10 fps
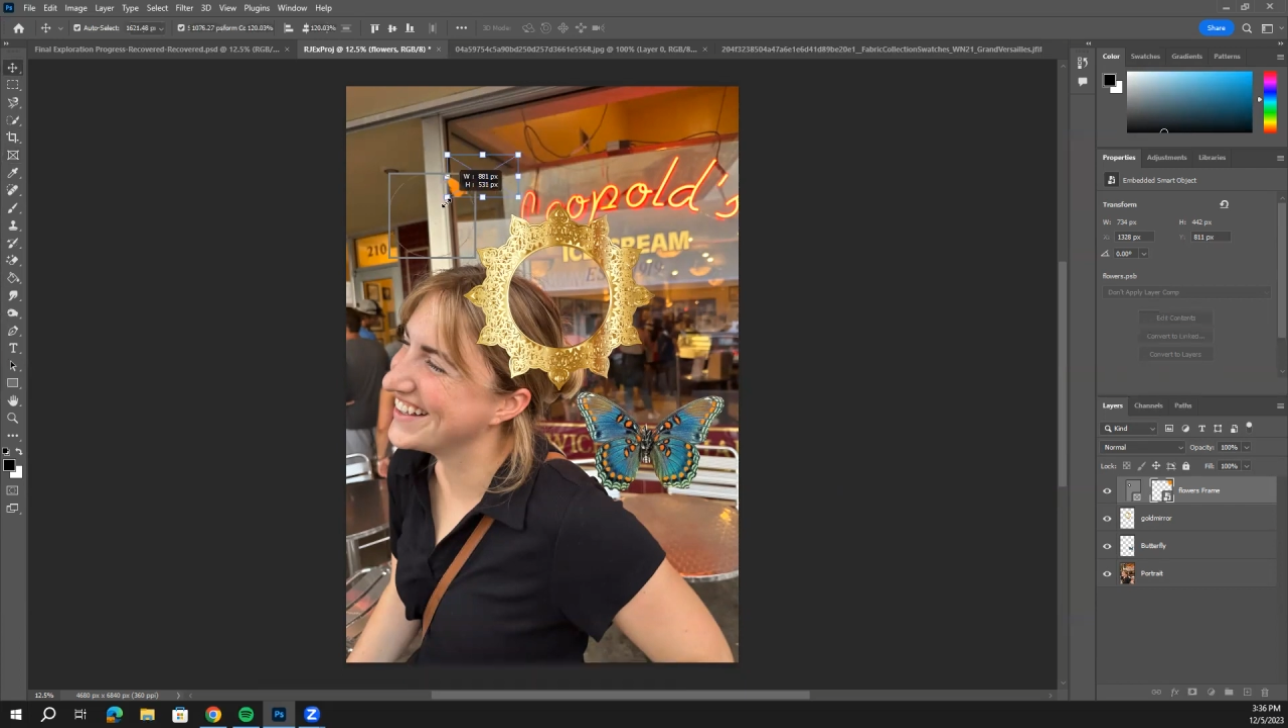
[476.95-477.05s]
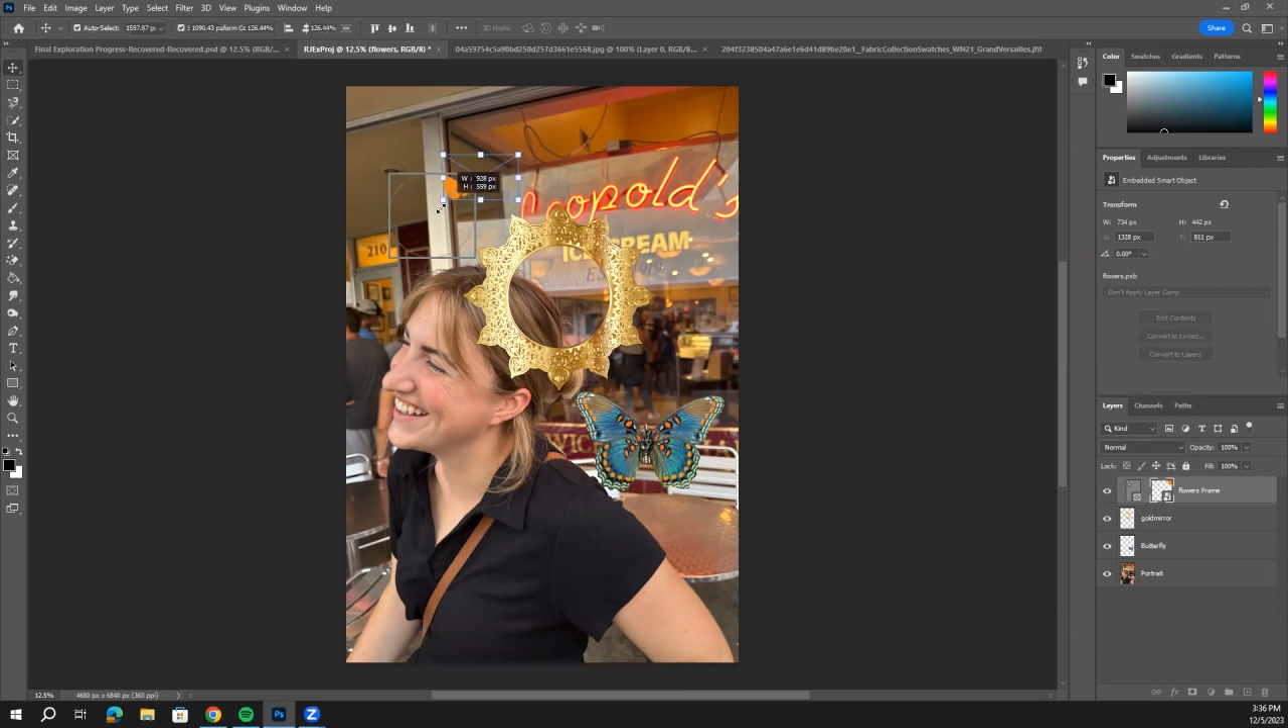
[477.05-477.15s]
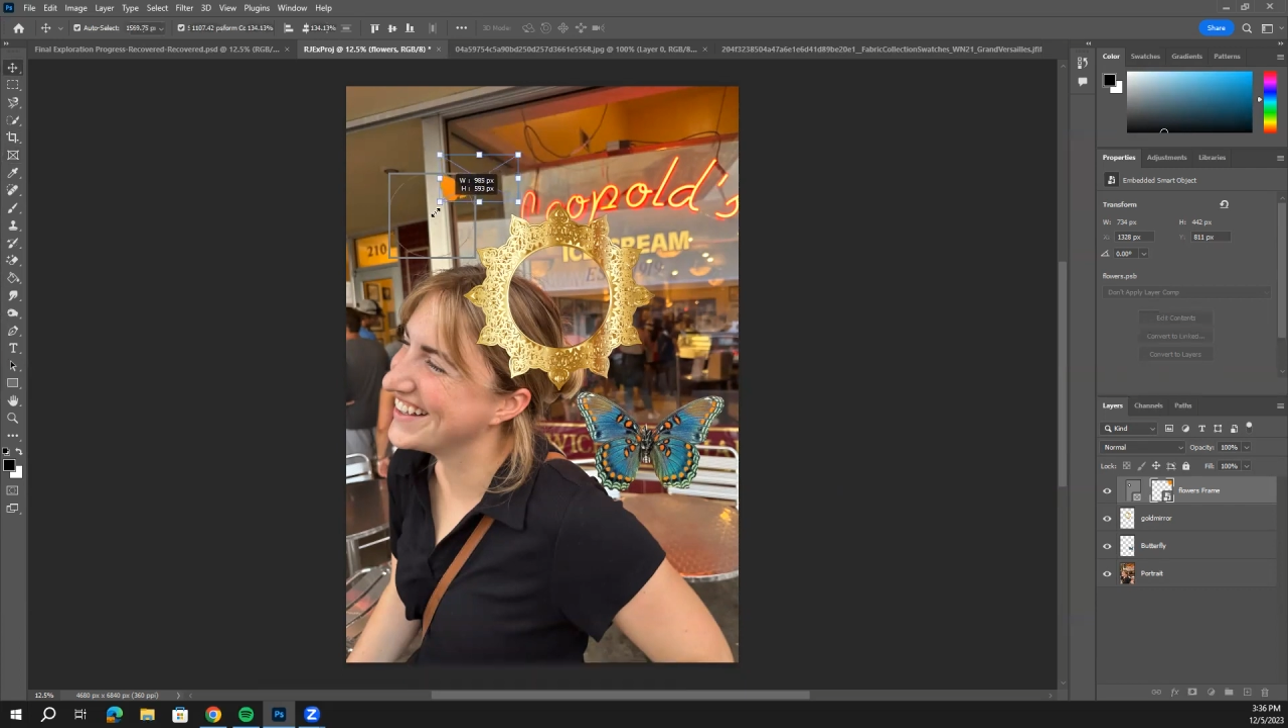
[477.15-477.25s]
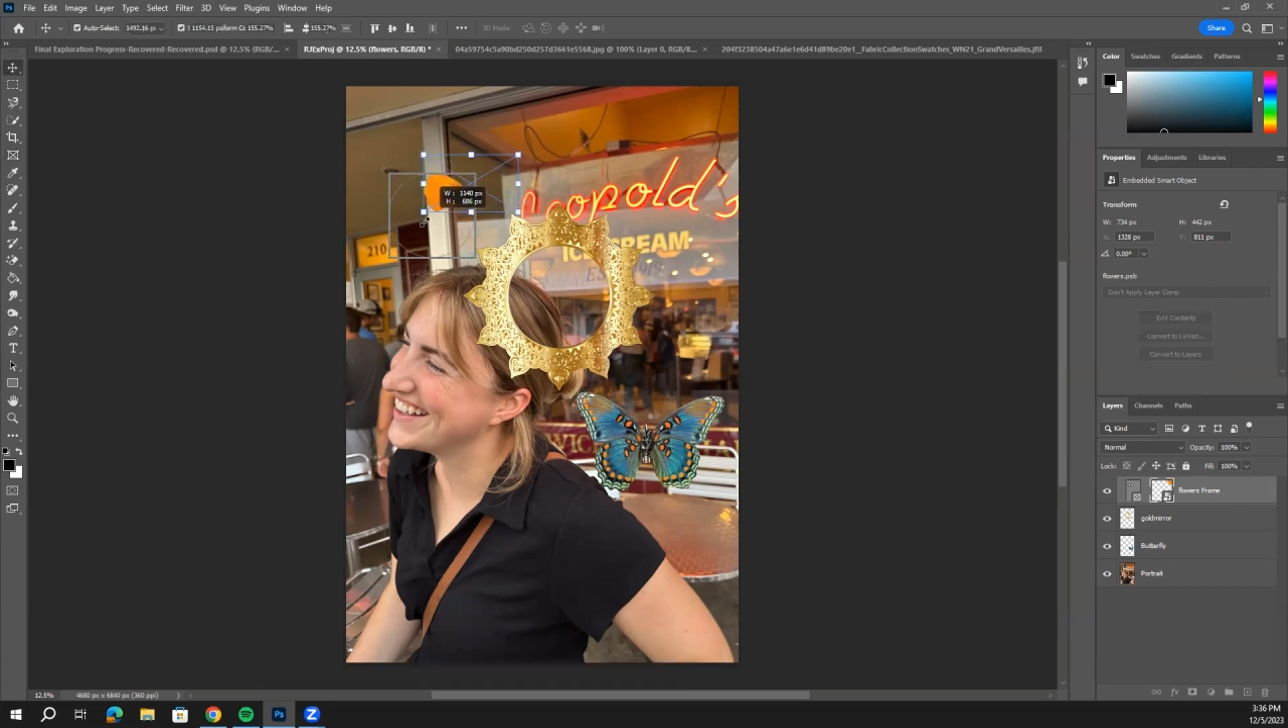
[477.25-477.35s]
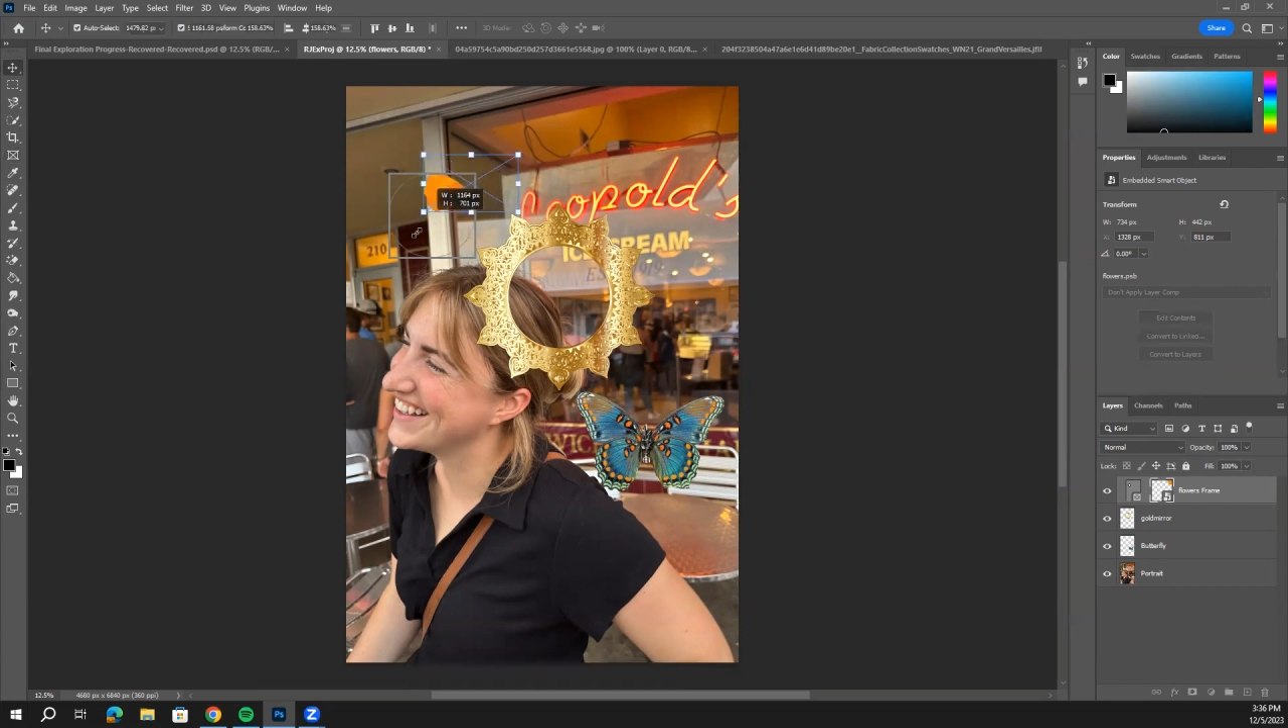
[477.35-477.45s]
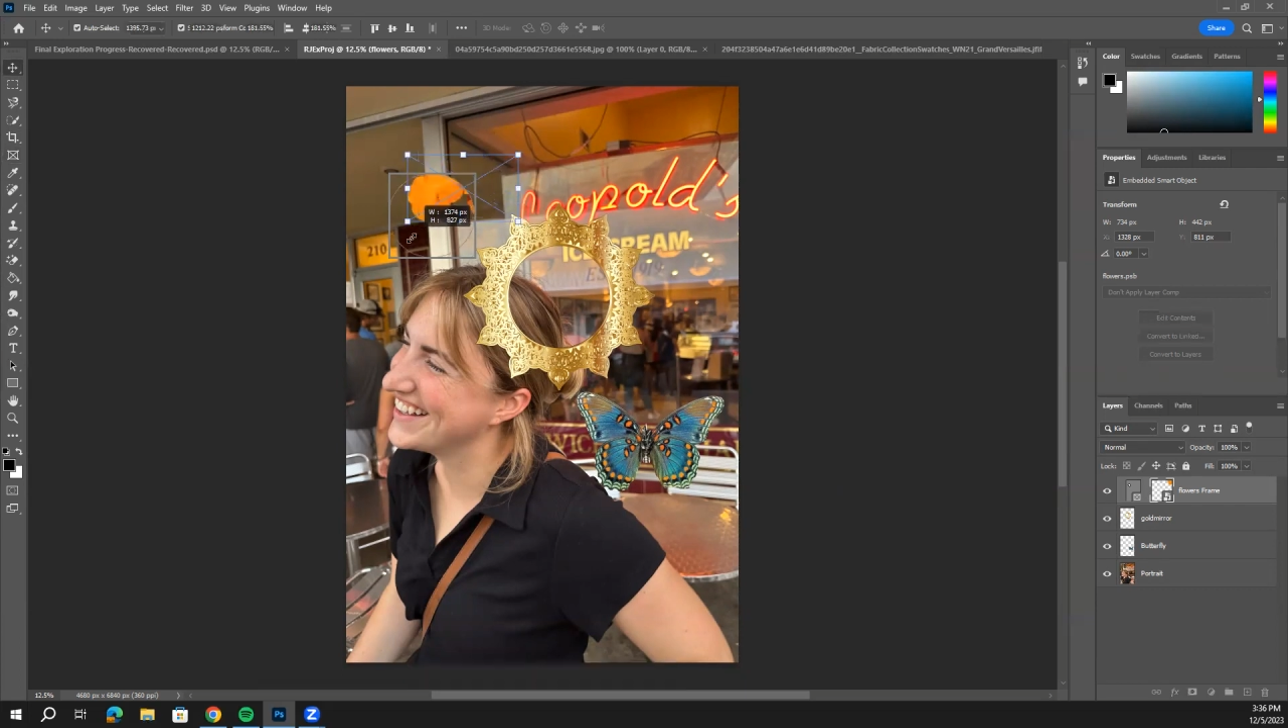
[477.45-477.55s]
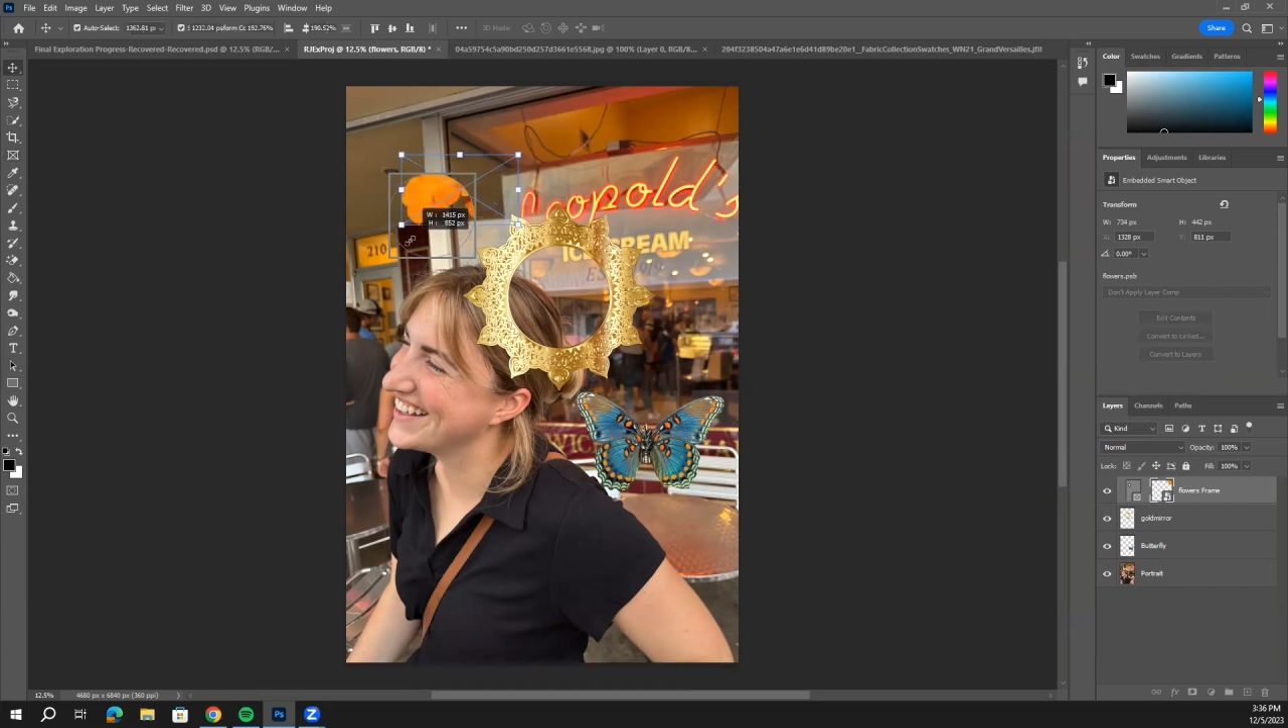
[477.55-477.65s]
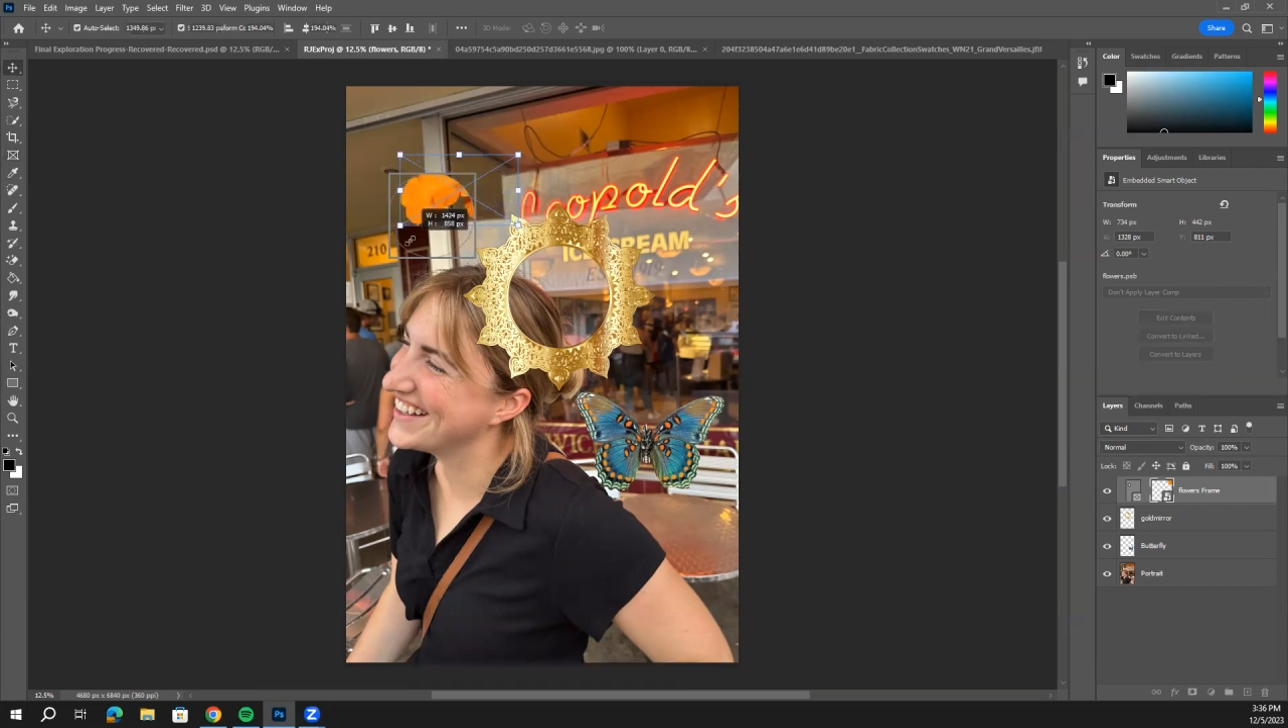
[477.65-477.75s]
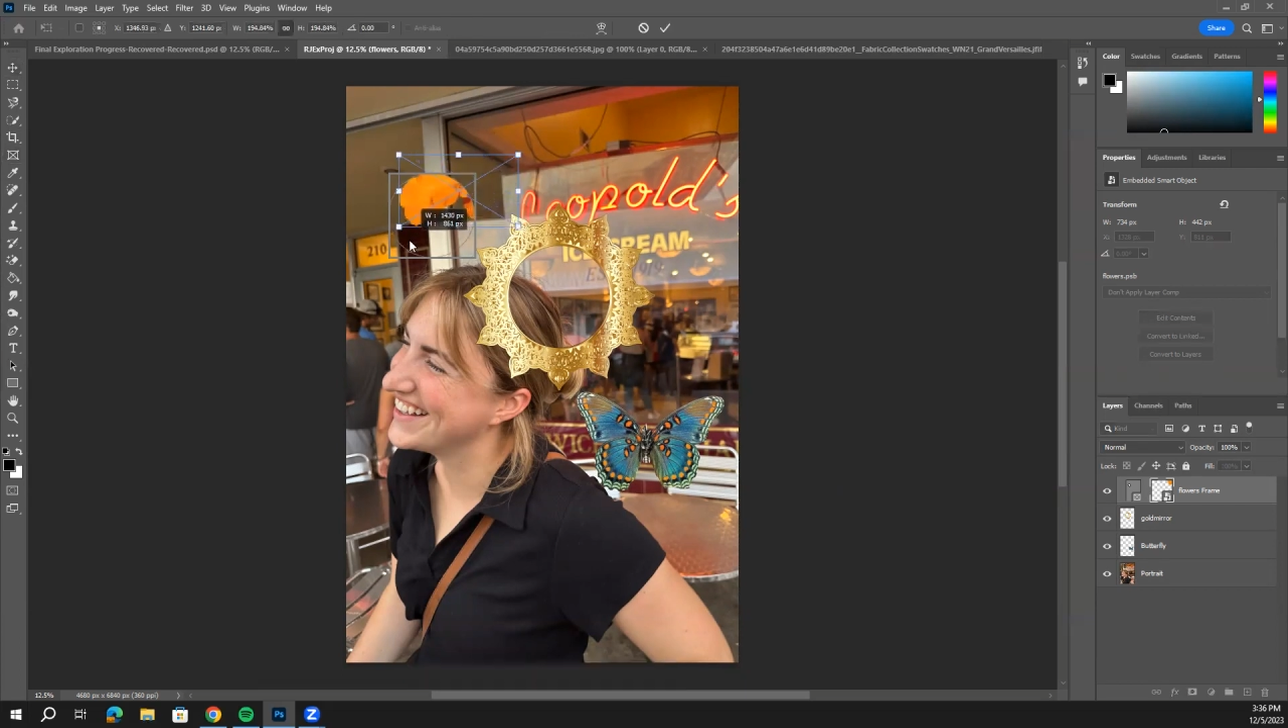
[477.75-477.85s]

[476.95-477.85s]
image